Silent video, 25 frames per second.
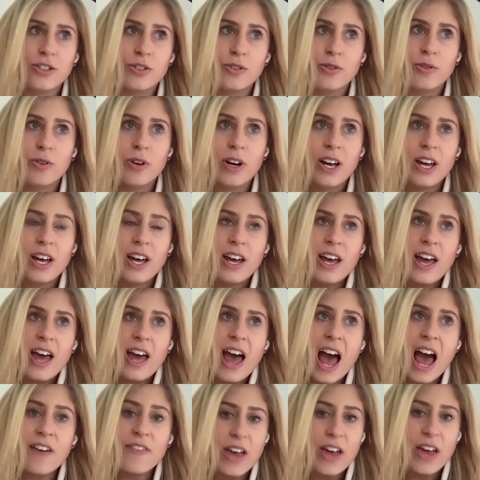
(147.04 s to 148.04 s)
To
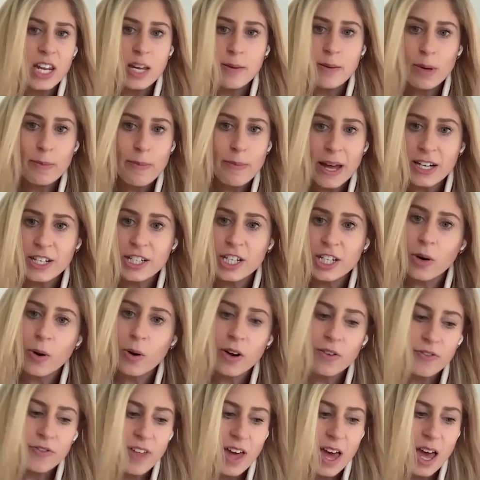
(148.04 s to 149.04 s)
have any memento
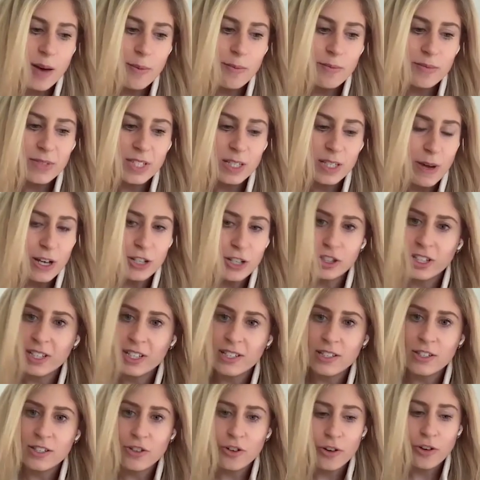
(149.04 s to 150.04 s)
of them, especially
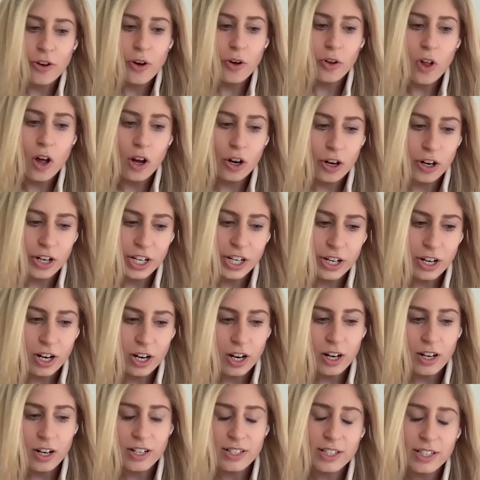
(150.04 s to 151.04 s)
since they're no longer
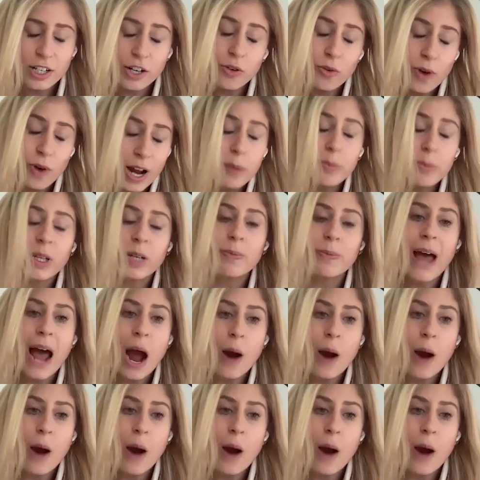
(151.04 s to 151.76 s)
here, is incredibly